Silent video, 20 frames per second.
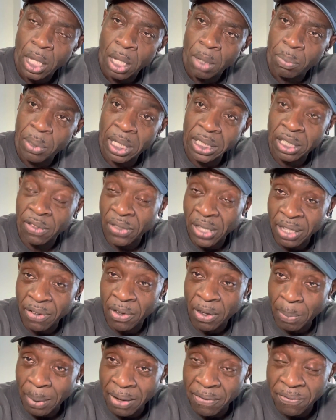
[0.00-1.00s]
I think
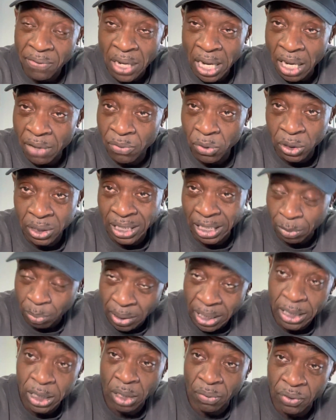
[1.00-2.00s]
about 5 or 6
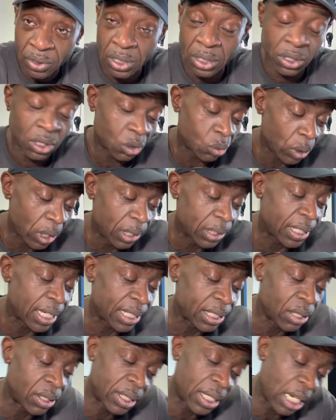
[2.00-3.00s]
police officers as well
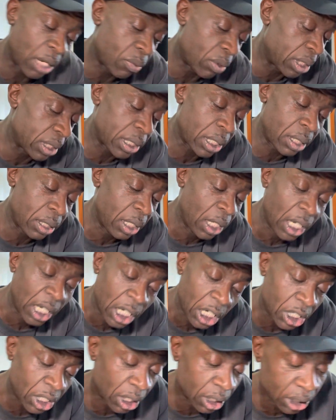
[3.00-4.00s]
dead on that one. So
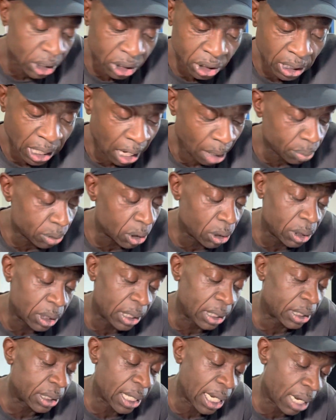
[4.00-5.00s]
just absolutely
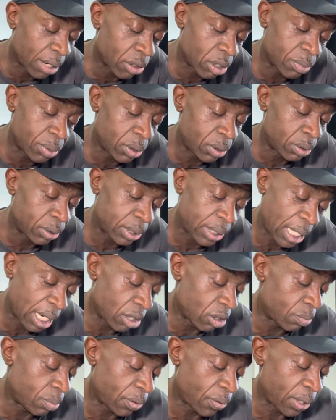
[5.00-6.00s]
terrible
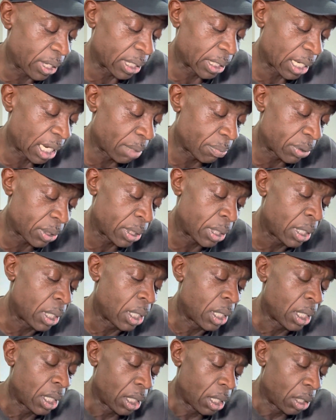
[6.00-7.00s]
thing to happen,
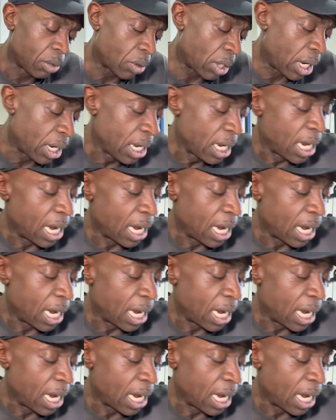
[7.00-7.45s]
right?